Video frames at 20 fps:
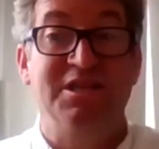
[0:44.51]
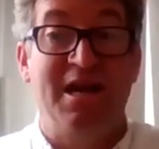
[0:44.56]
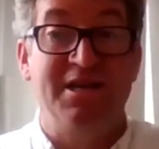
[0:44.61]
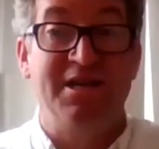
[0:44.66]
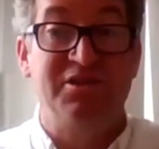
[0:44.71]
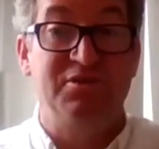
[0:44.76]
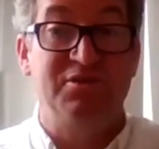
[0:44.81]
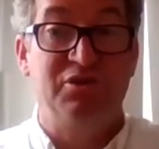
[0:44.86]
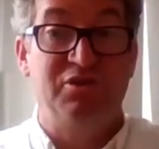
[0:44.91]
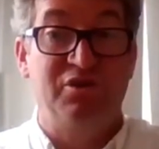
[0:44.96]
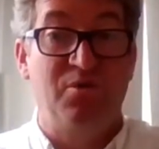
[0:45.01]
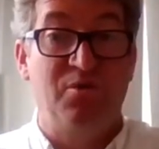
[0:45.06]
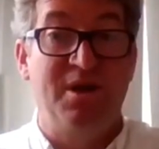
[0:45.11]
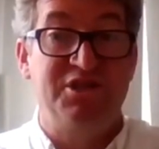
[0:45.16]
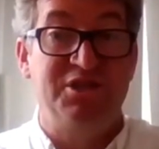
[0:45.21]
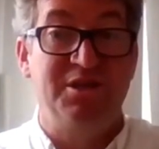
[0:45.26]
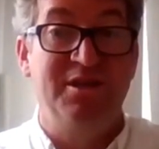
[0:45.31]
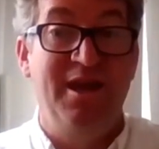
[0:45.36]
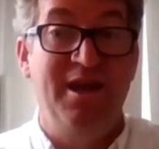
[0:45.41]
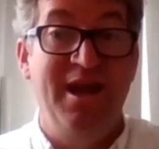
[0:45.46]
to ask Richard a
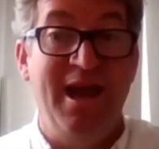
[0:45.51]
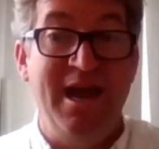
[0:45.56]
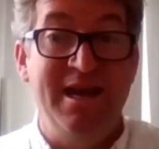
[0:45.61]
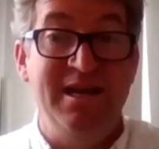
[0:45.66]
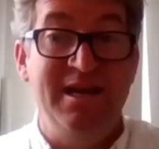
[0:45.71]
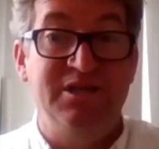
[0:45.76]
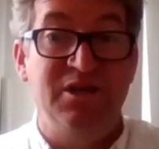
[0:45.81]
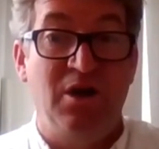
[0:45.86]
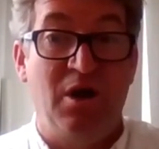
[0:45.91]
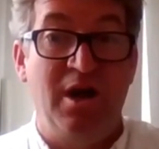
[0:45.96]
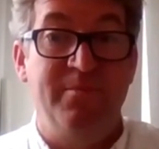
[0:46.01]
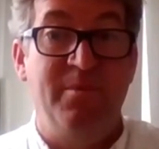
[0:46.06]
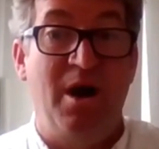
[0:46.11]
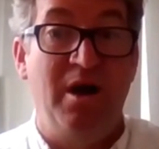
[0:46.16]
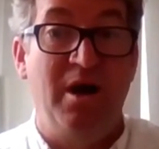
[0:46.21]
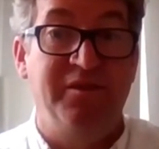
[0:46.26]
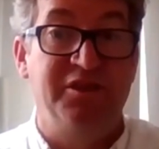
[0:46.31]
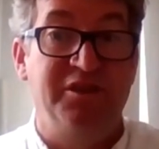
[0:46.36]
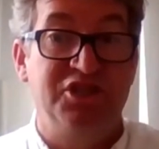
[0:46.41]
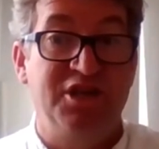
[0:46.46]
question anytime
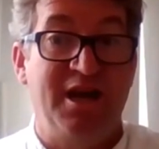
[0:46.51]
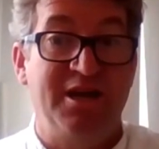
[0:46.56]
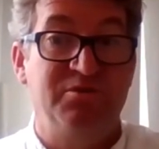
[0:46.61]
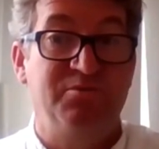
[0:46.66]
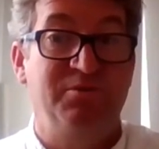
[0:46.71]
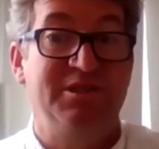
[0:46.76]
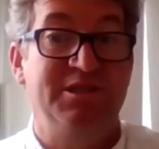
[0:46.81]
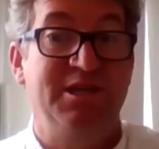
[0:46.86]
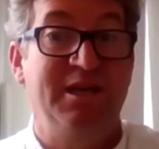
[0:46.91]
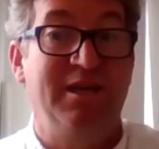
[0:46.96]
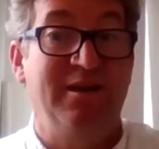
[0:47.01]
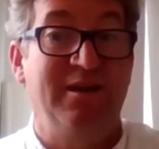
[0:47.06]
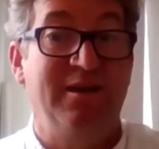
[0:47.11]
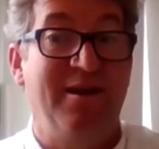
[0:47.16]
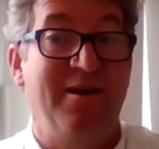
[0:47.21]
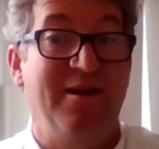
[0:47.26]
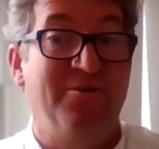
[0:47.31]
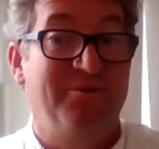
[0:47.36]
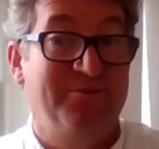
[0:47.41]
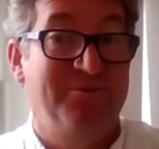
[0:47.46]
on the chat, we'll take it
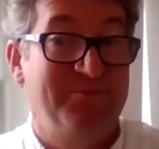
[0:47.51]
now.